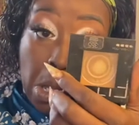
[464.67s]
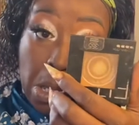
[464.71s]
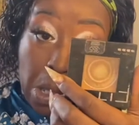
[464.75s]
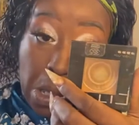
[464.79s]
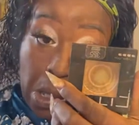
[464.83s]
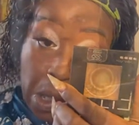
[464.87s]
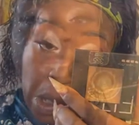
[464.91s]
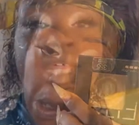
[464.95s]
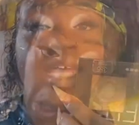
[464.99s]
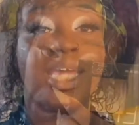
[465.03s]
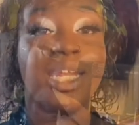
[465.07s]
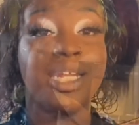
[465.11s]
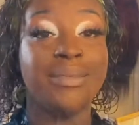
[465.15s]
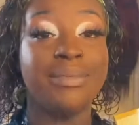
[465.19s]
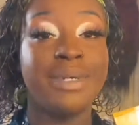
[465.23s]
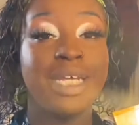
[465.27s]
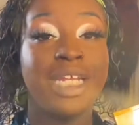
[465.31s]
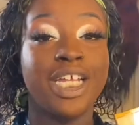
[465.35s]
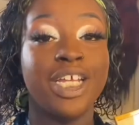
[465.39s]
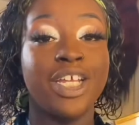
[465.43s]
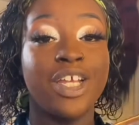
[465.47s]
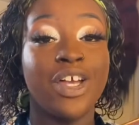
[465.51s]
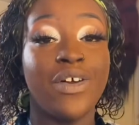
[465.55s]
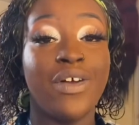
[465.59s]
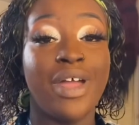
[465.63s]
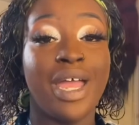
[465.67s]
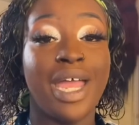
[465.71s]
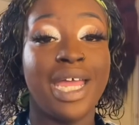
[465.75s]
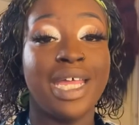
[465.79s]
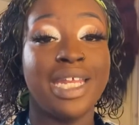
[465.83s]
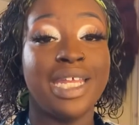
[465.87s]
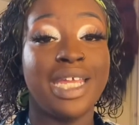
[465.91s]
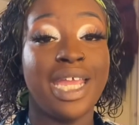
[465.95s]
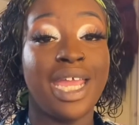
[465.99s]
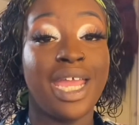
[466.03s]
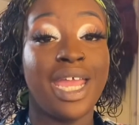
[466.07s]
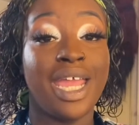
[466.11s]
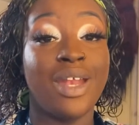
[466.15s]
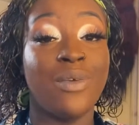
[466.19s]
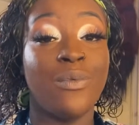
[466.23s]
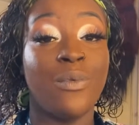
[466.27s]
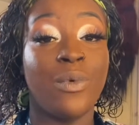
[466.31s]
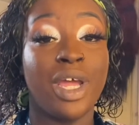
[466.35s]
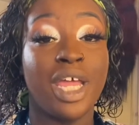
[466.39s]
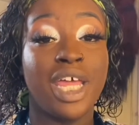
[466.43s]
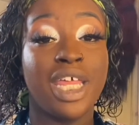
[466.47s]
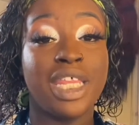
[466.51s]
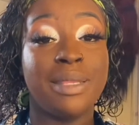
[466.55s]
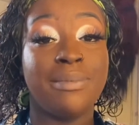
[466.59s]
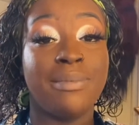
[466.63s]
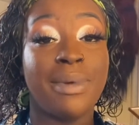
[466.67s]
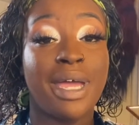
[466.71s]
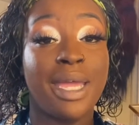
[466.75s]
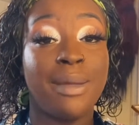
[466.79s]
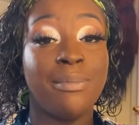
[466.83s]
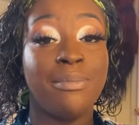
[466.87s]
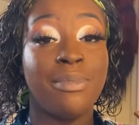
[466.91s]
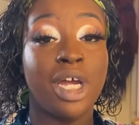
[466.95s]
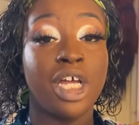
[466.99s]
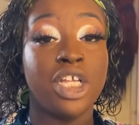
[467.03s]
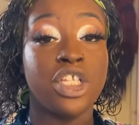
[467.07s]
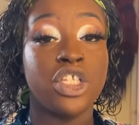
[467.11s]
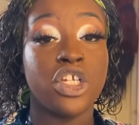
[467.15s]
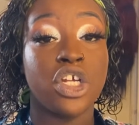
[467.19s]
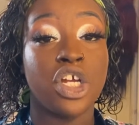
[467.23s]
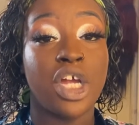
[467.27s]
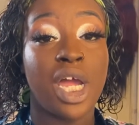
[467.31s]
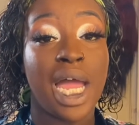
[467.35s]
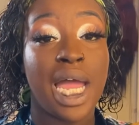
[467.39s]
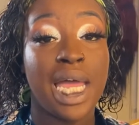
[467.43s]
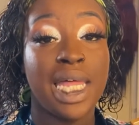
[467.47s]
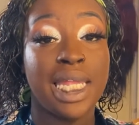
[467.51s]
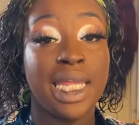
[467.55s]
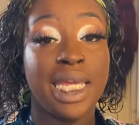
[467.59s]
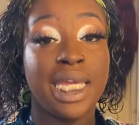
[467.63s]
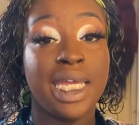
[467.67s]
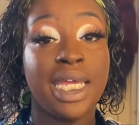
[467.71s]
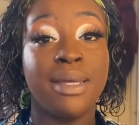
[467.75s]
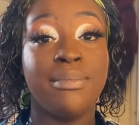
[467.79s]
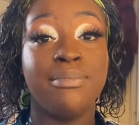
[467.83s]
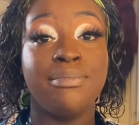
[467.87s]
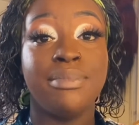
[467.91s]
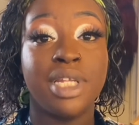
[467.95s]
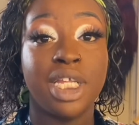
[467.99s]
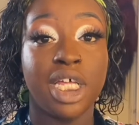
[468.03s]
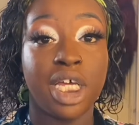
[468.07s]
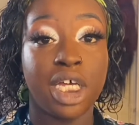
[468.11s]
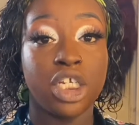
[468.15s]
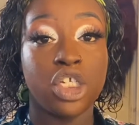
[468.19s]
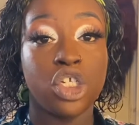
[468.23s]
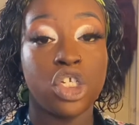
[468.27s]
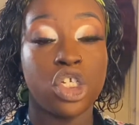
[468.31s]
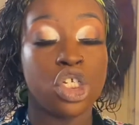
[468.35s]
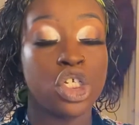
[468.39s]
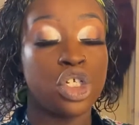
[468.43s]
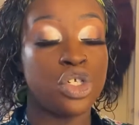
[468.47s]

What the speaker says: Then I'm going to go ahead in with my bronzer, highlight, and blush.